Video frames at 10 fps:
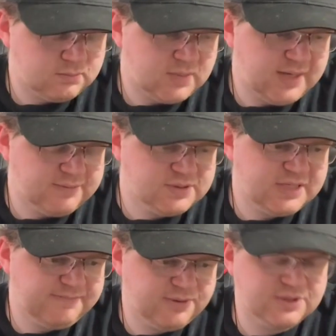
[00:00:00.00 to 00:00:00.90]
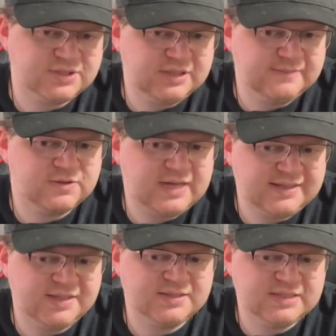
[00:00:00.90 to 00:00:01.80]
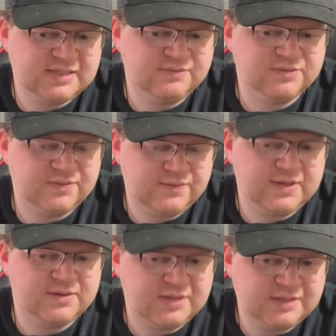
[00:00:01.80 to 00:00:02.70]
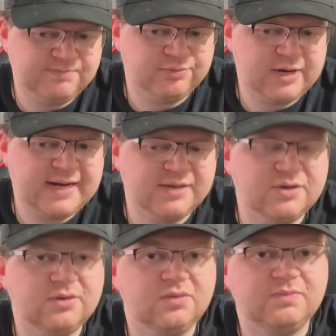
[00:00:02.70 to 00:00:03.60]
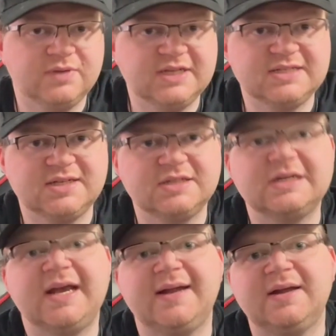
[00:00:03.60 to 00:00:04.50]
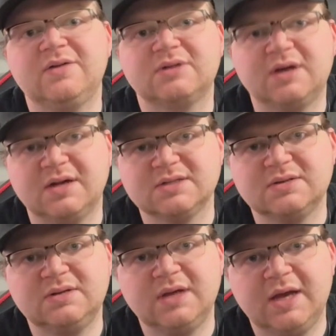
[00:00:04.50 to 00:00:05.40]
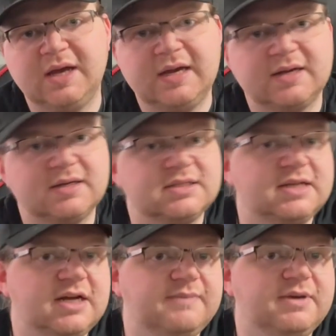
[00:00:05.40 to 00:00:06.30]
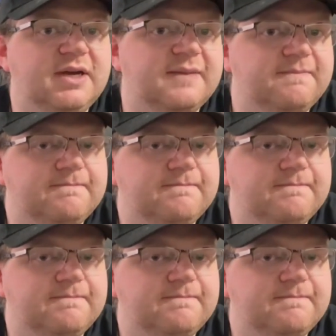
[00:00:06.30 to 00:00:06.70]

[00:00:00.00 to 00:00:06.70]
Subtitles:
I will say personally I'm glad they didn't reveal a brand new PlayStation handheld console, because then I'd be like,